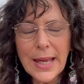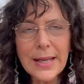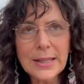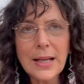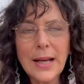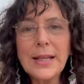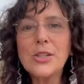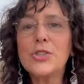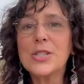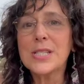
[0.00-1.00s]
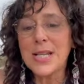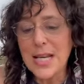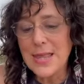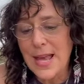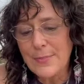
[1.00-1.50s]
And I
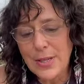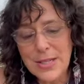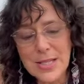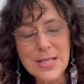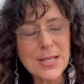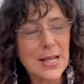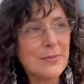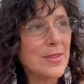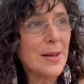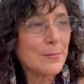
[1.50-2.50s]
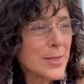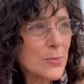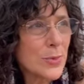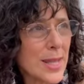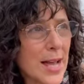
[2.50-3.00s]
understand that because I've not
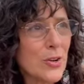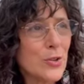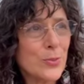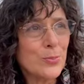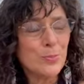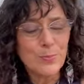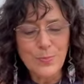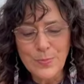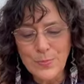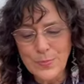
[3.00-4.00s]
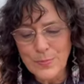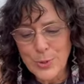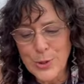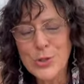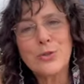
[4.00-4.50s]
been without
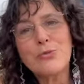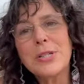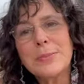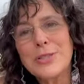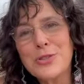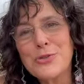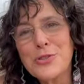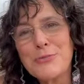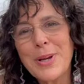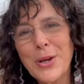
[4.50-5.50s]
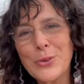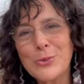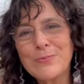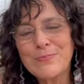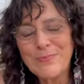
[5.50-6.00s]
personal freedom issues of my
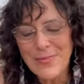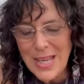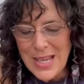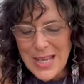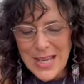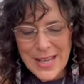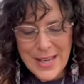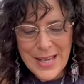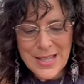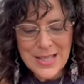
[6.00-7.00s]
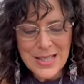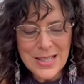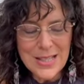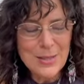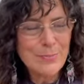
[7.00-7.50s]
own. And
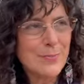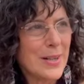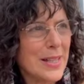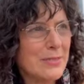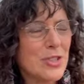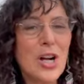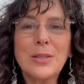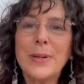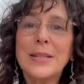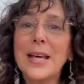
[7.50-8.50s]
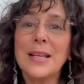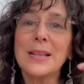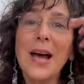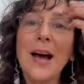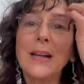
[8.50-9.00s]
um, I've talked about that a
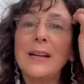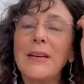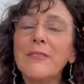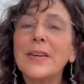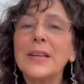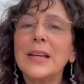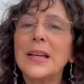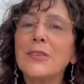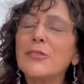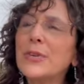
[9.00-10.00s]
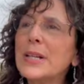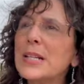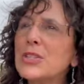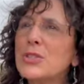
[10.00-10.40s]
lot, not feeling free